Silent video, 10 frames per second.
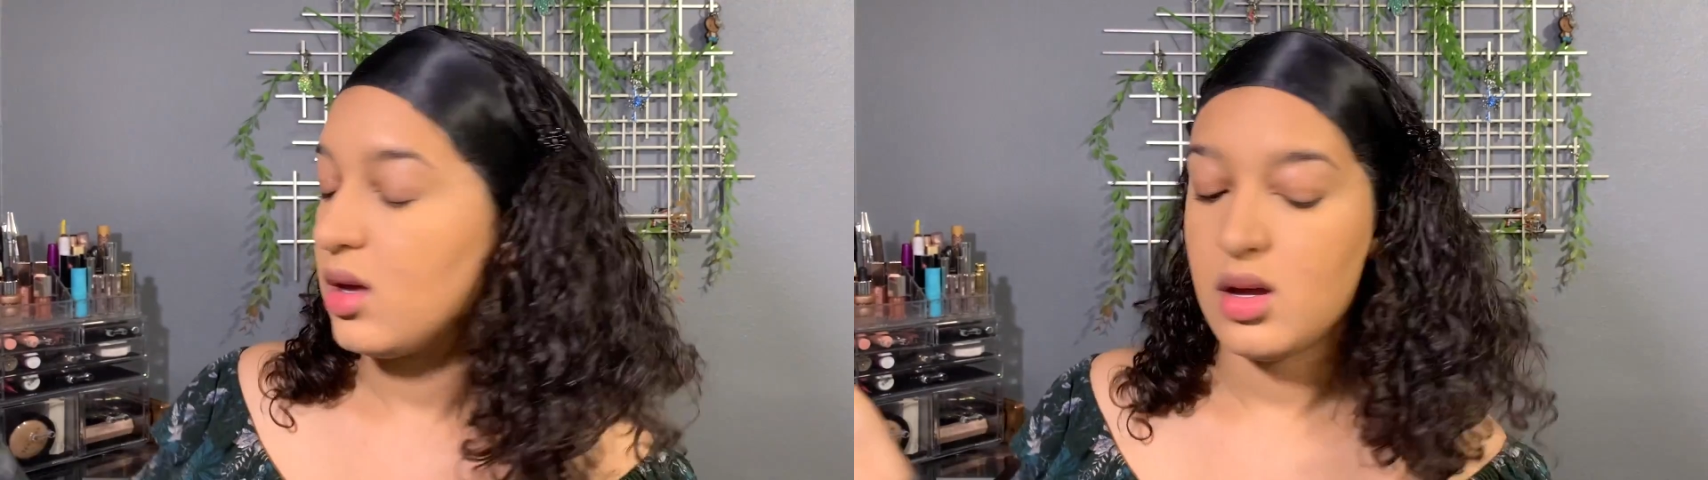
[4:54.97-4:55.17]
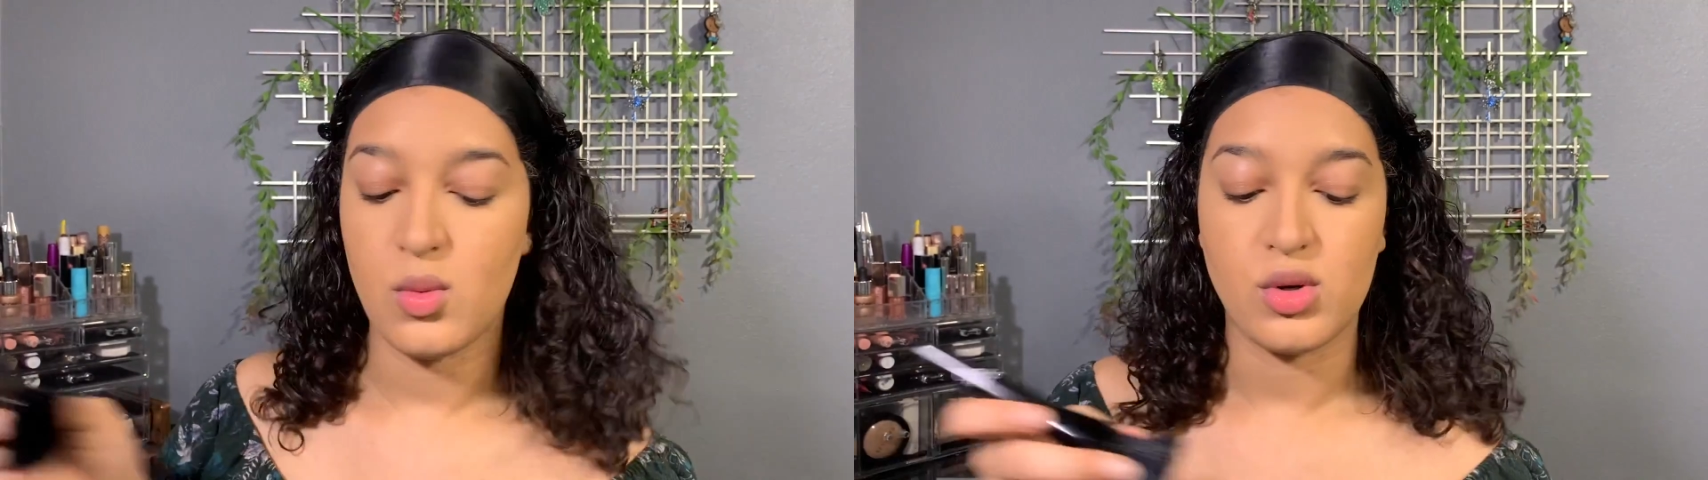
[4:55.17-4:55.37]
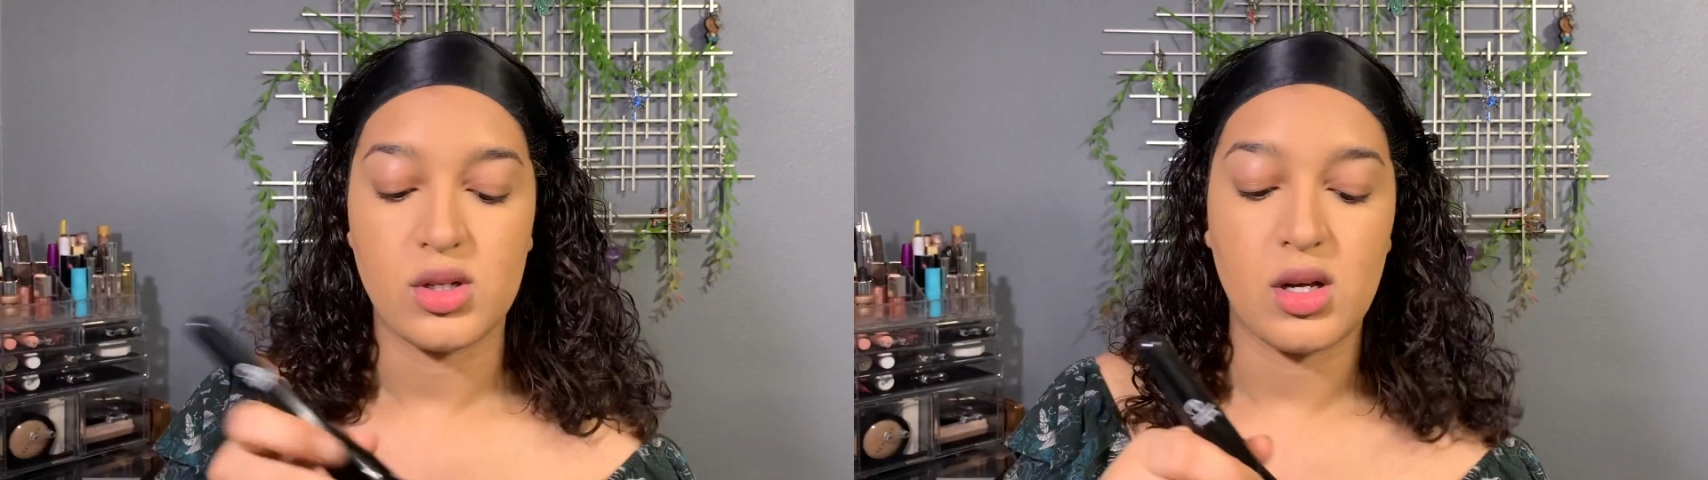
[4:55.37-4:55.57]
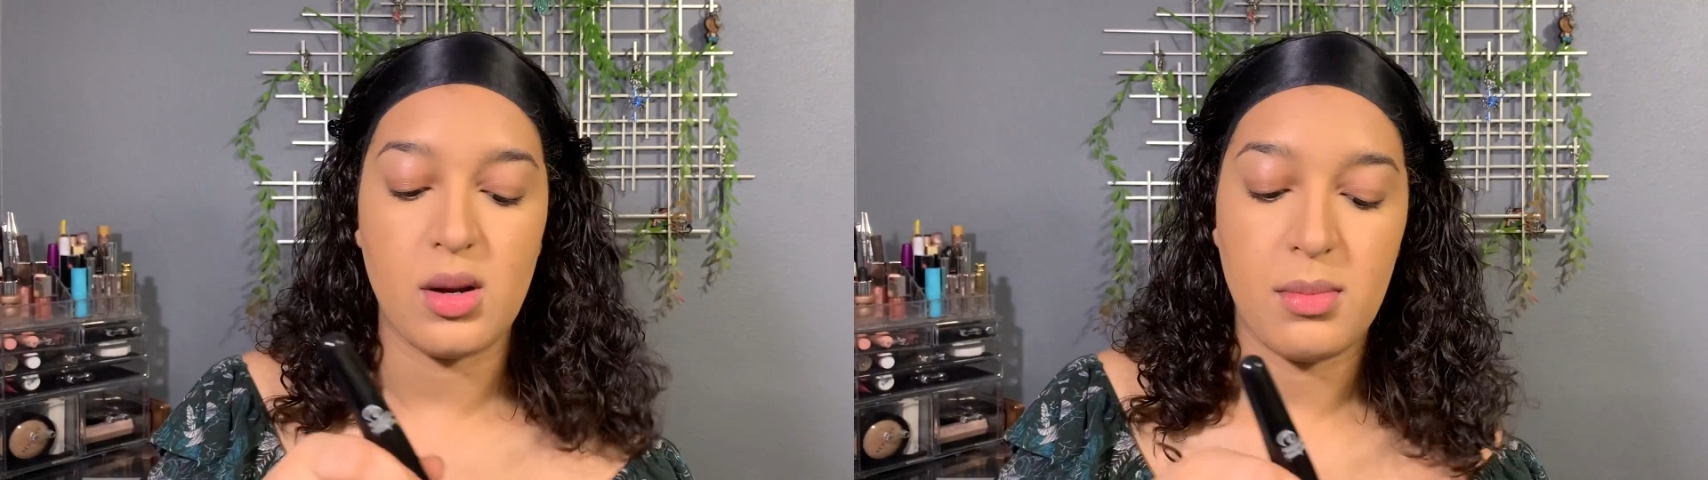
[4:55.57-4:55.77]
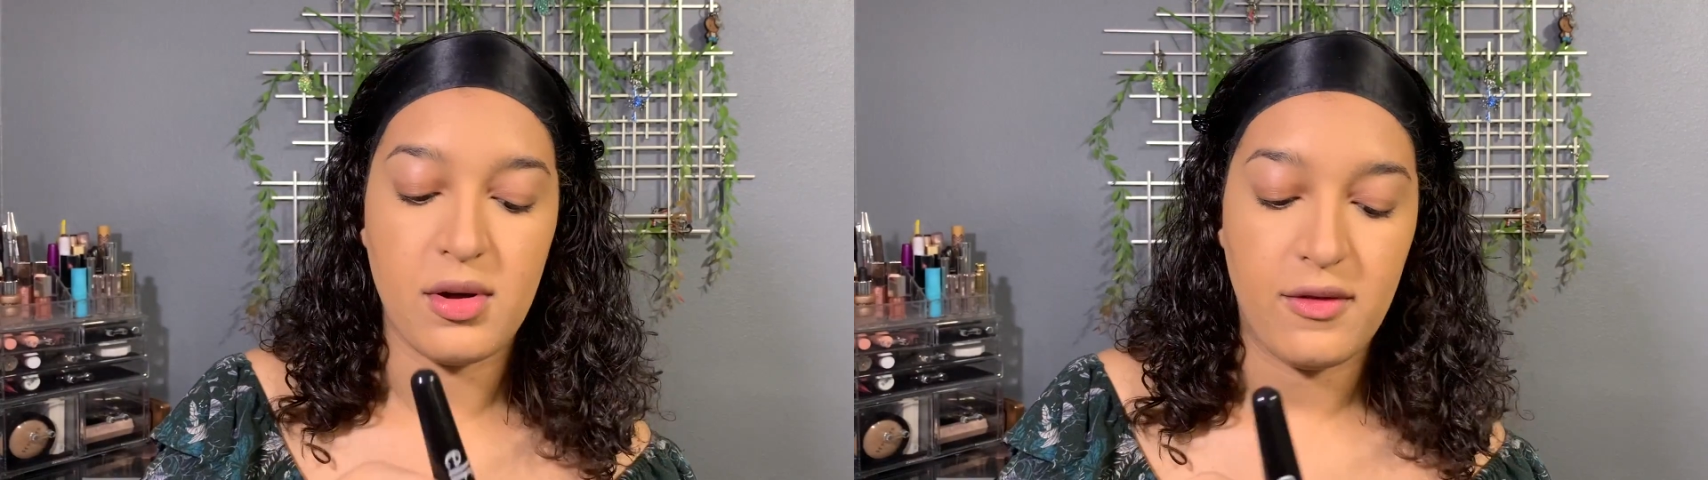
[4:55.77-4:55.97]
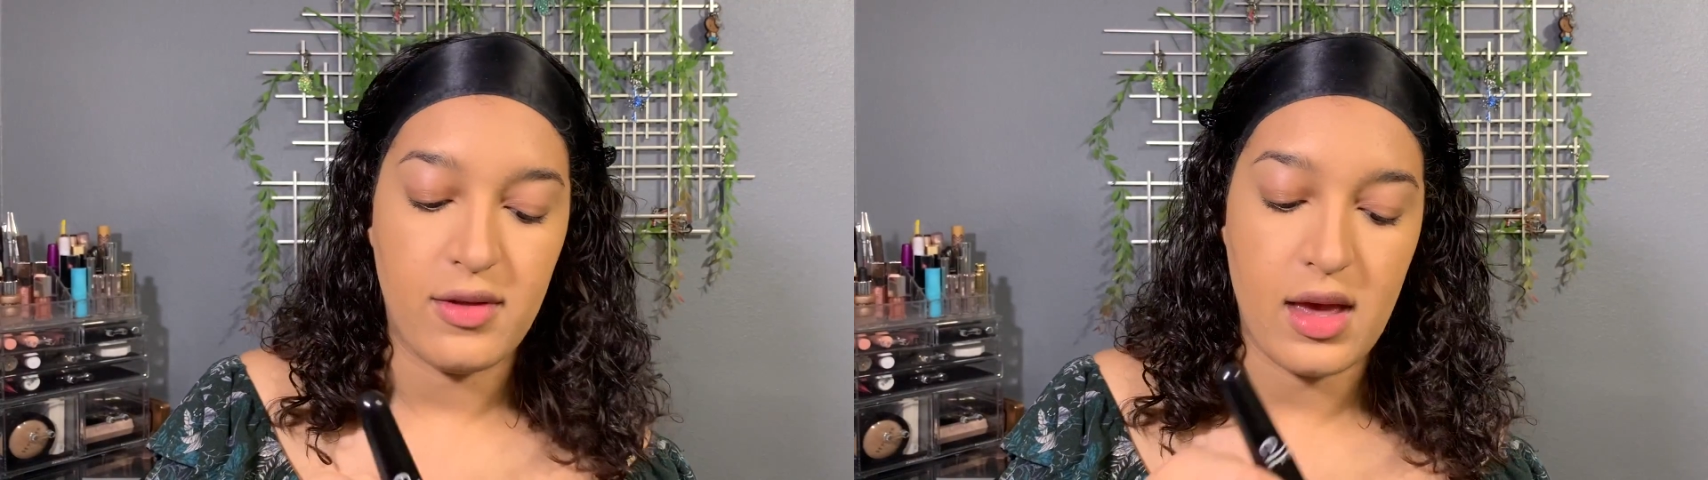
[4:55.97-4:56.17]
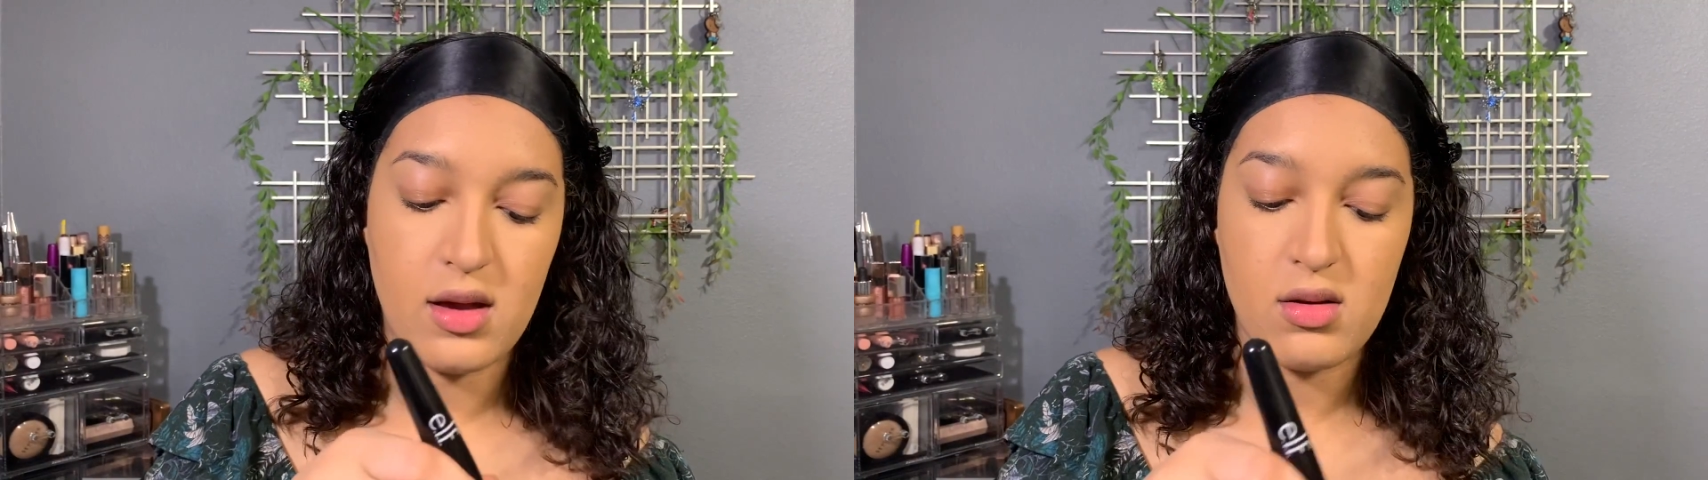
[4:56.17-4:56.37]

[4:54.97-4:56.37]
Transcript: and we're just gonna buff that